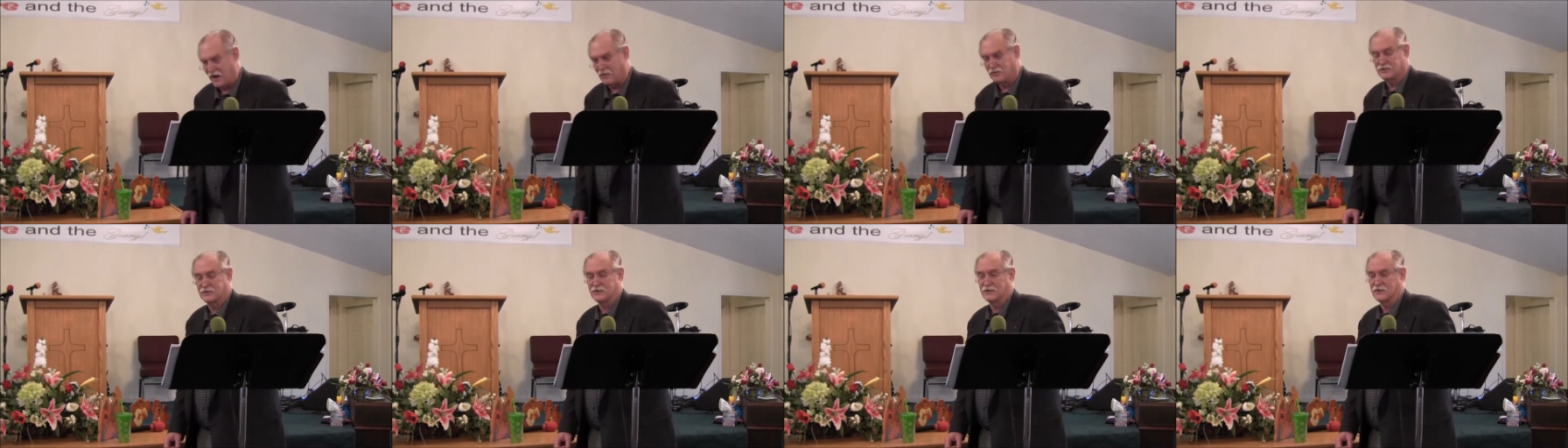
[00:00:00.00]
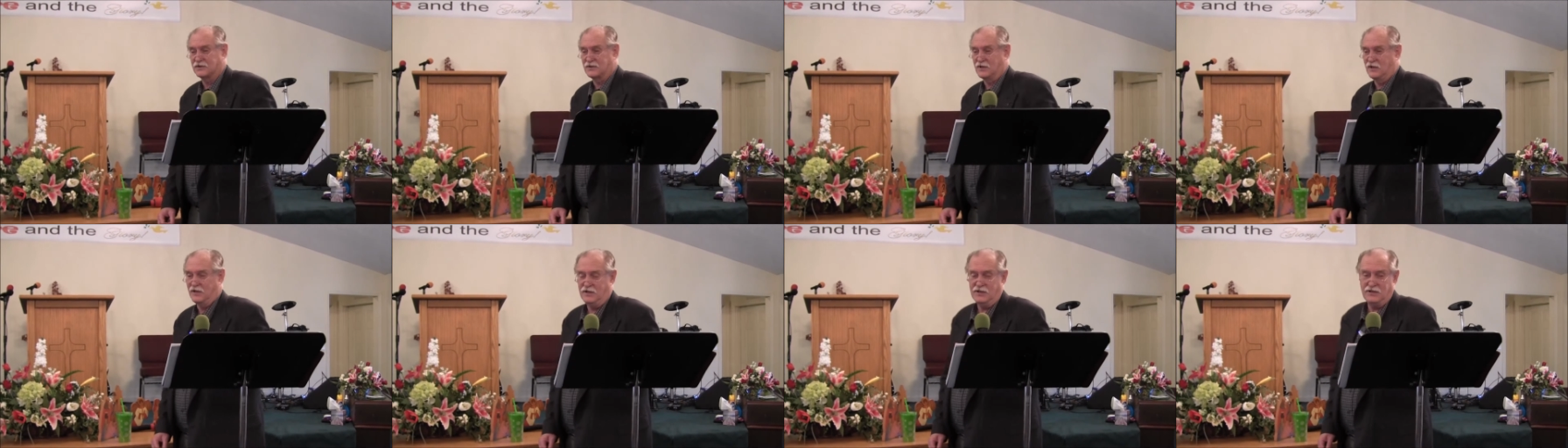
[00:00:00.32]
I was a
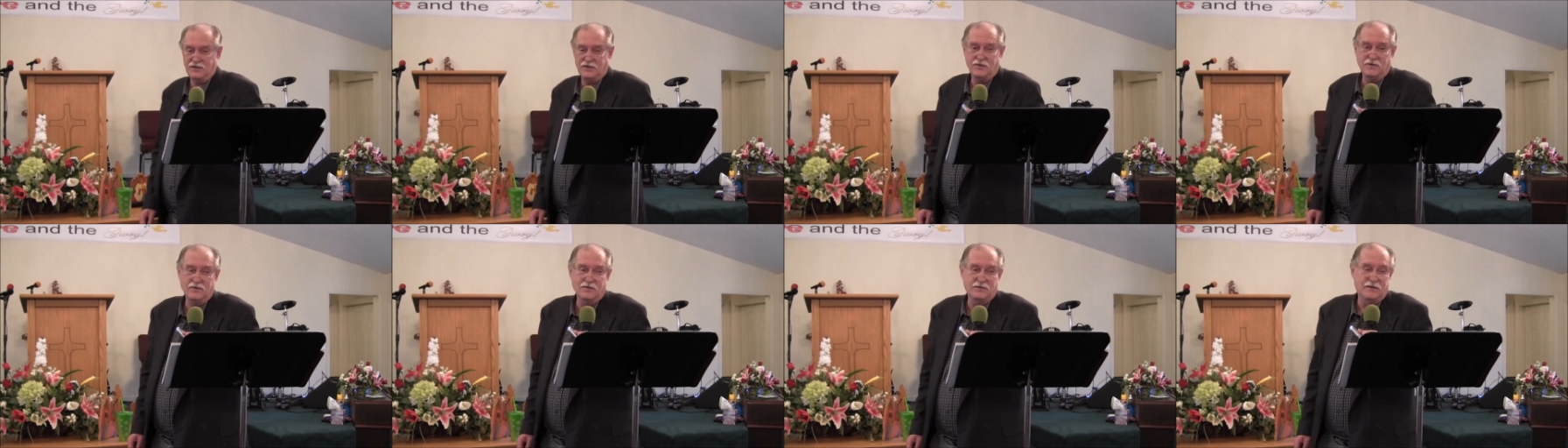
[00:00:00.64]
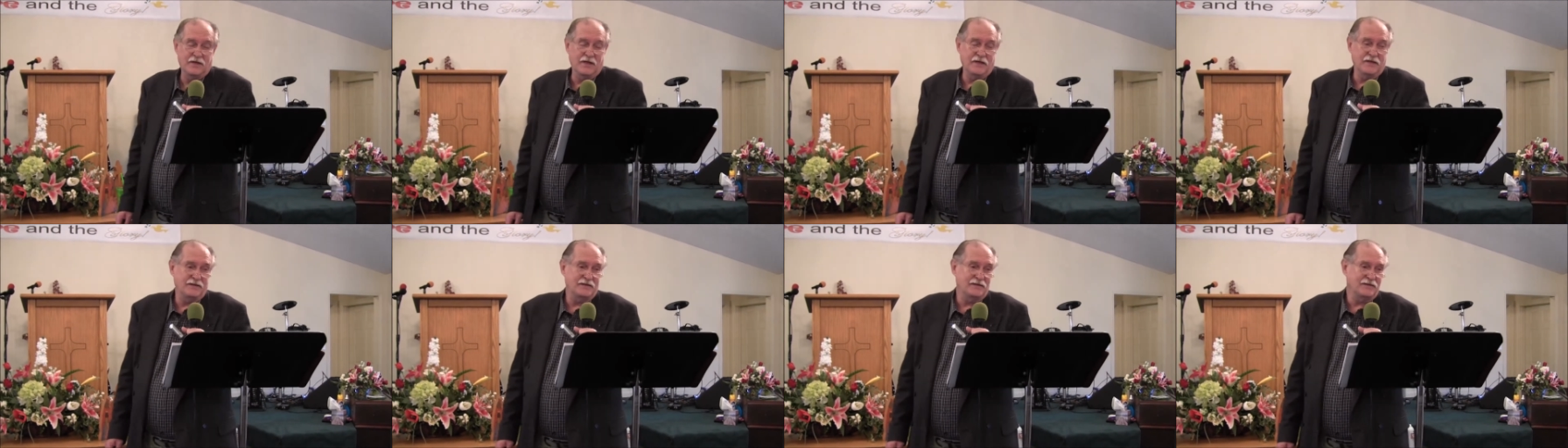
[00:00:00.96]
Sunday school
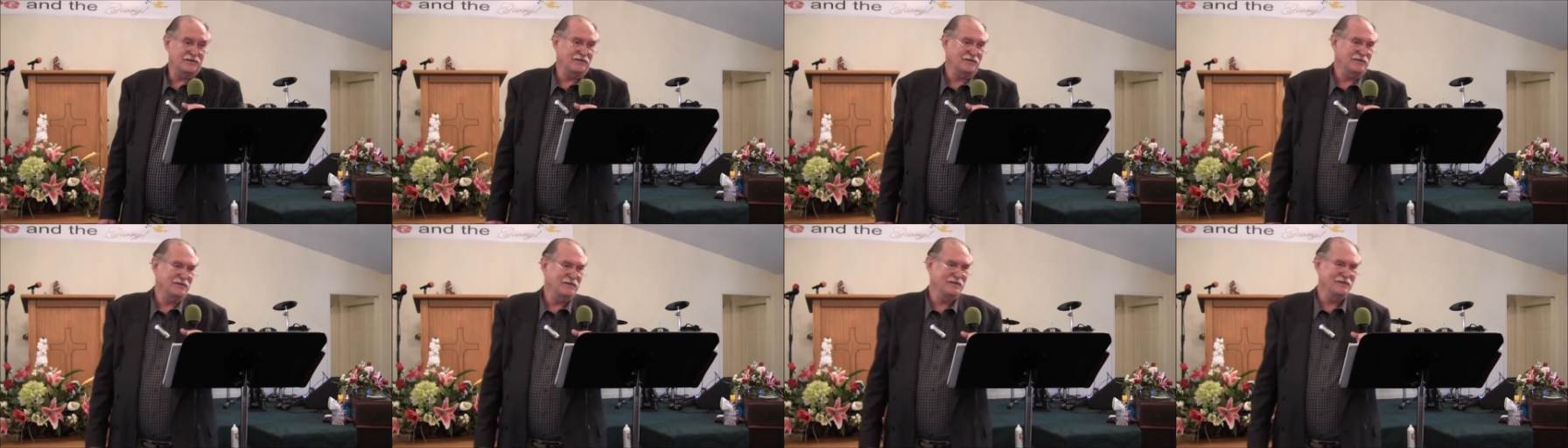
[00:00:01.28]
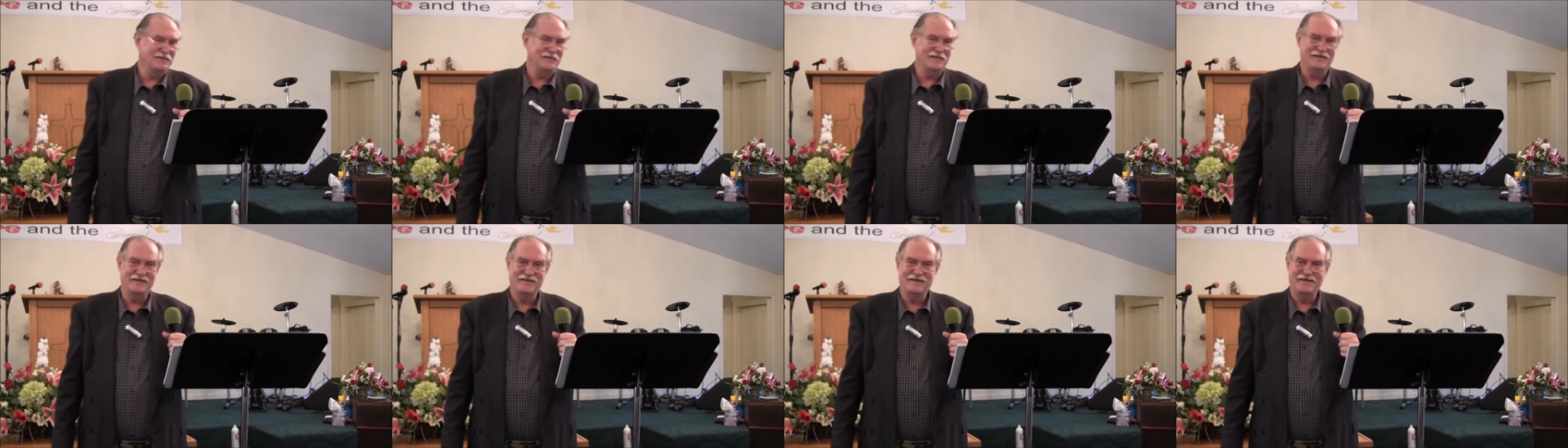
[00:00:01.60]
teacher.
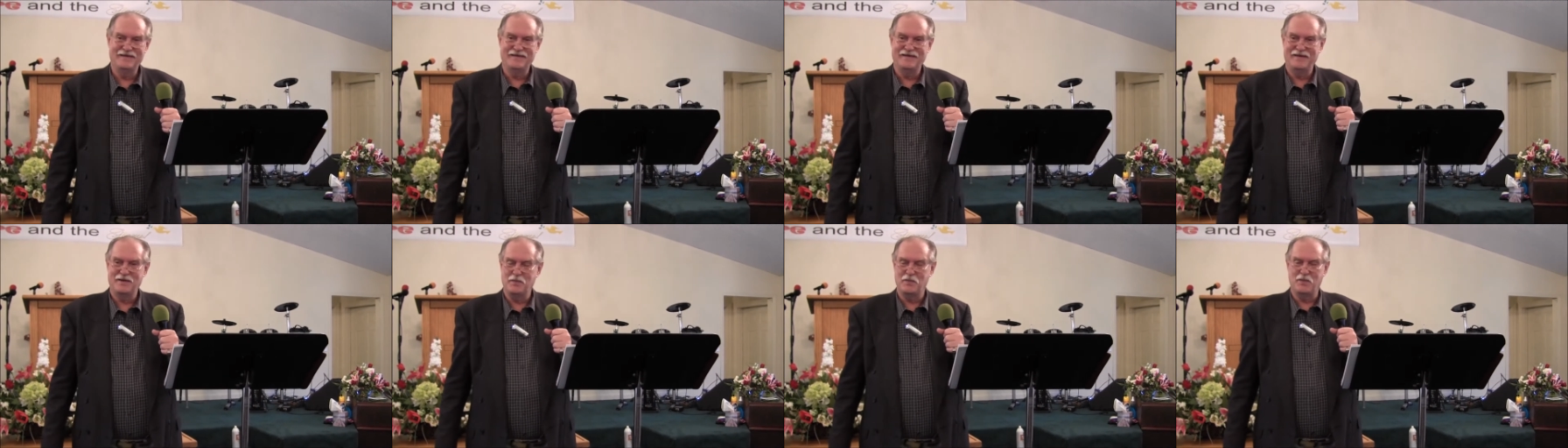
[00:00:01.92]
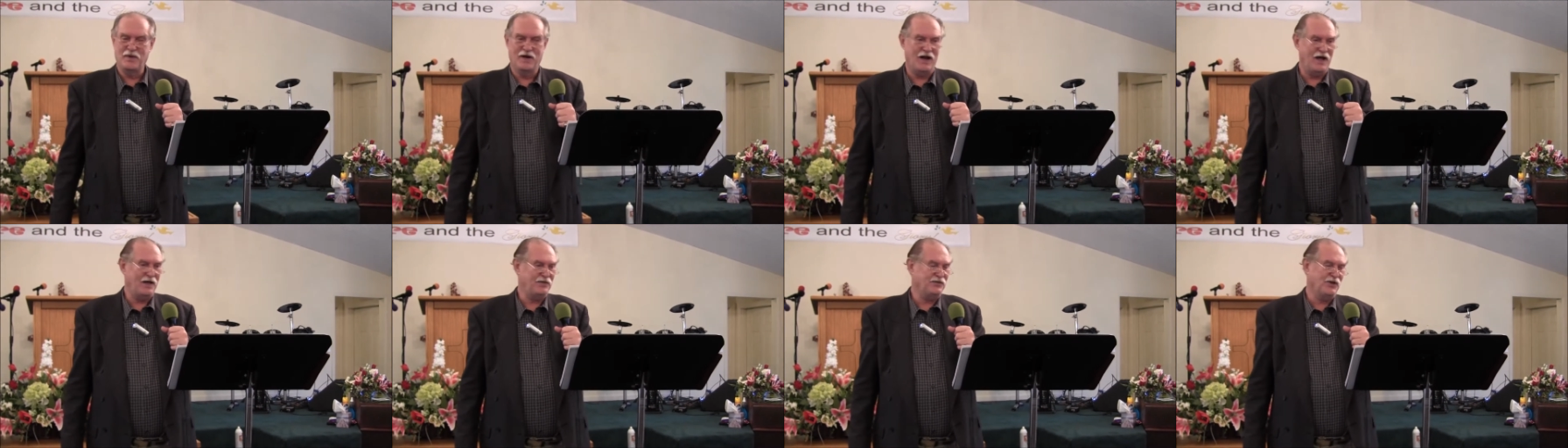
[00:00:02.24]

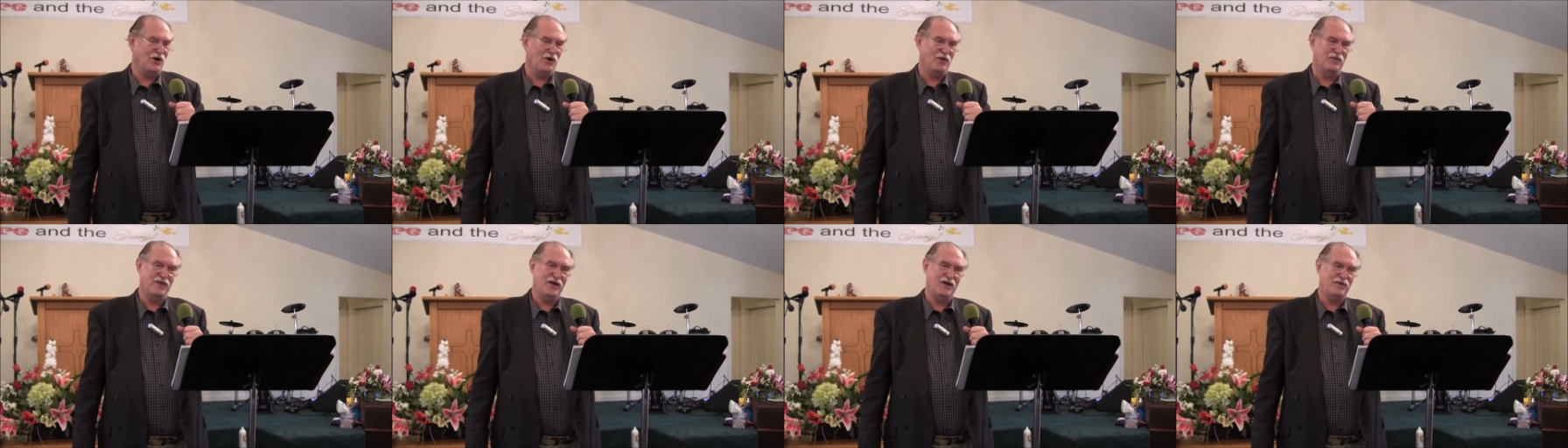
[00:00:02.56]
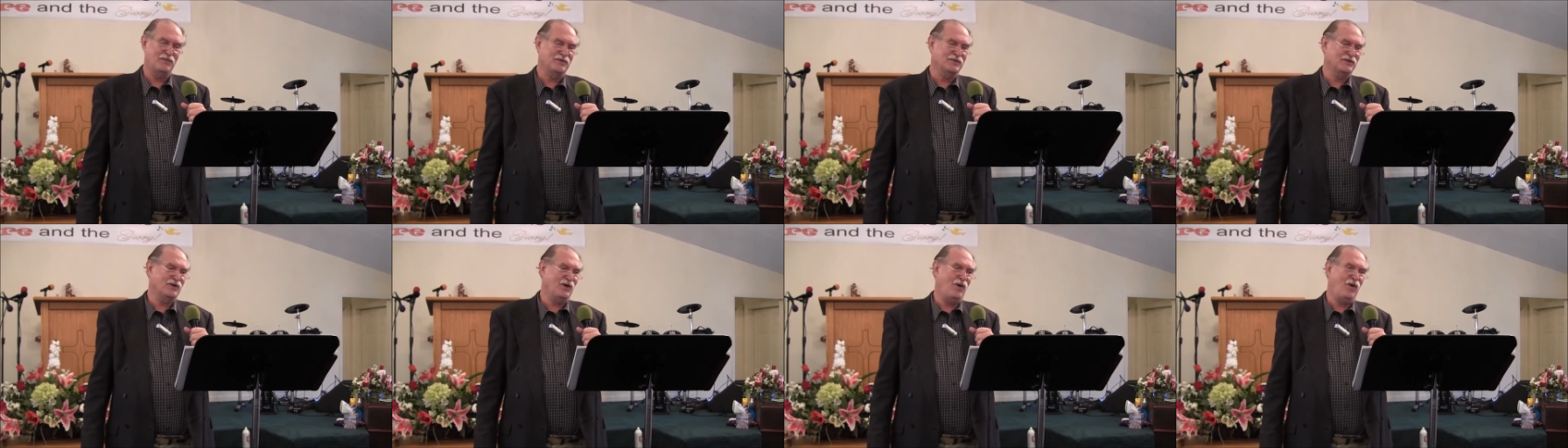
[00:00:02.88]
But I thought
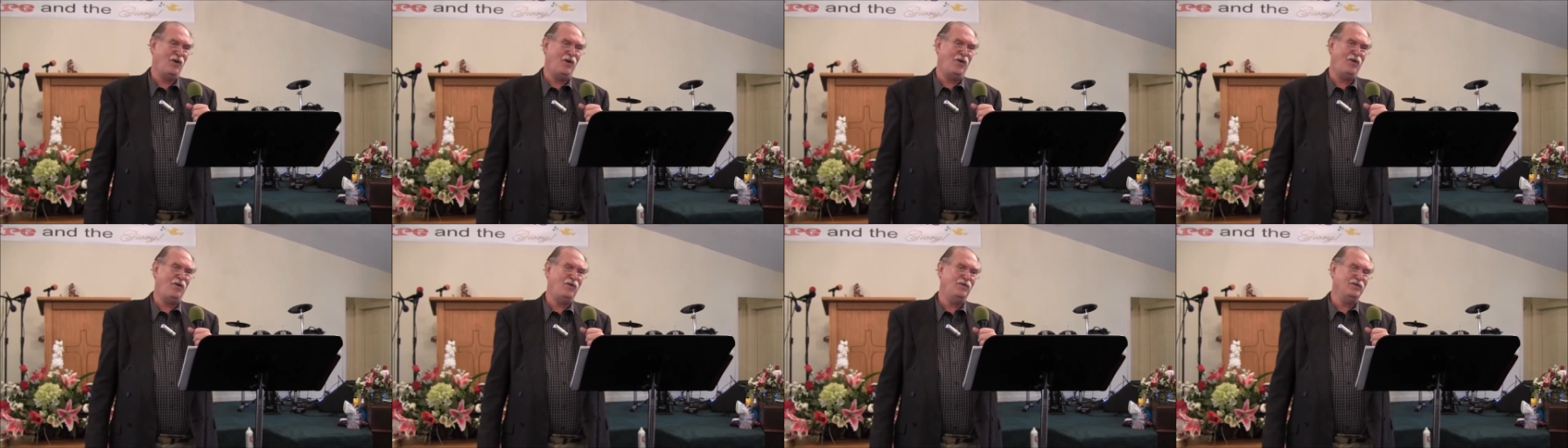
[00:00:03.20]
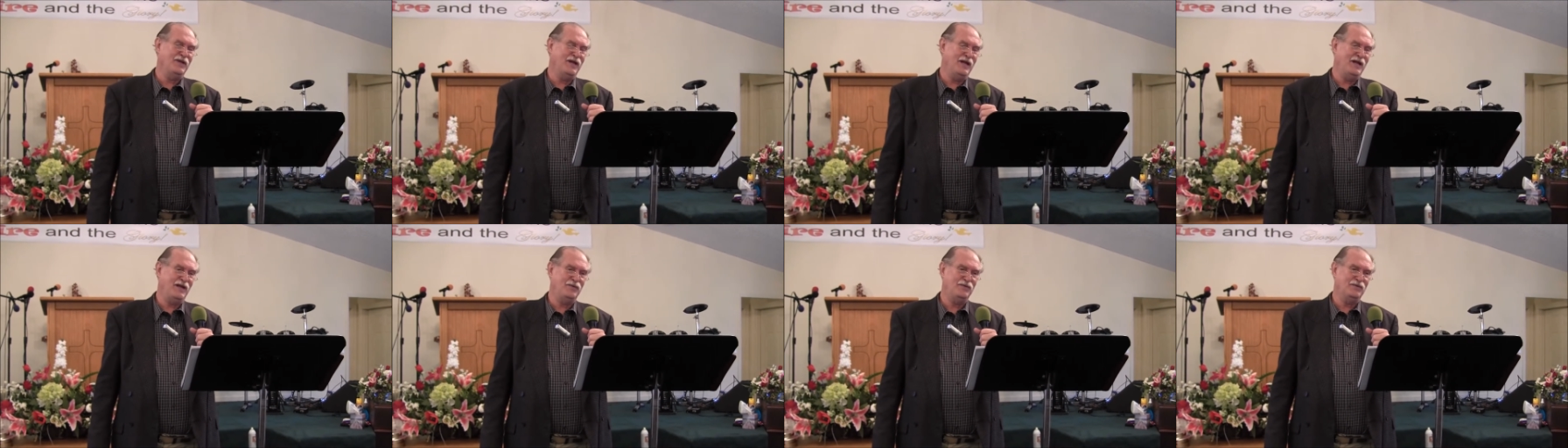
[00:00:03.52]
that was all
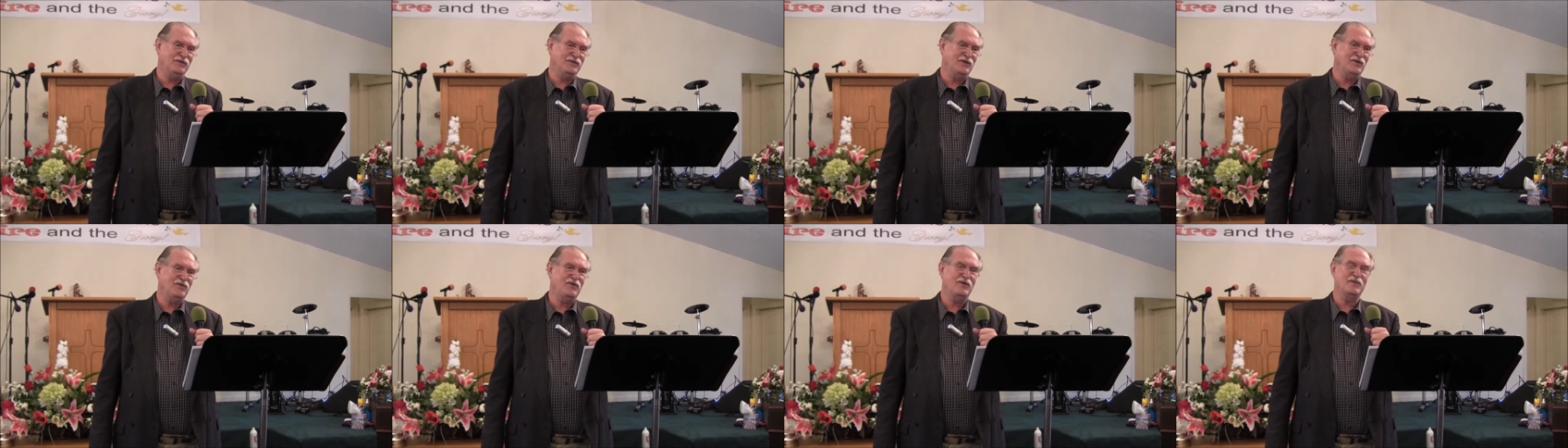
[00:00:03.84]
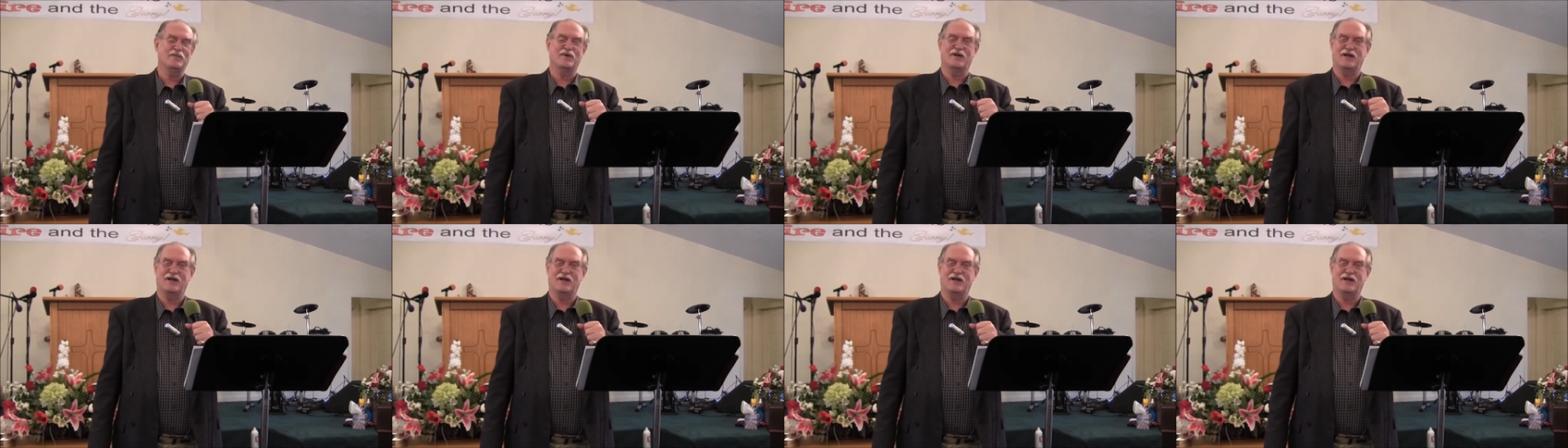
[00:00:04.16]
that he was doing.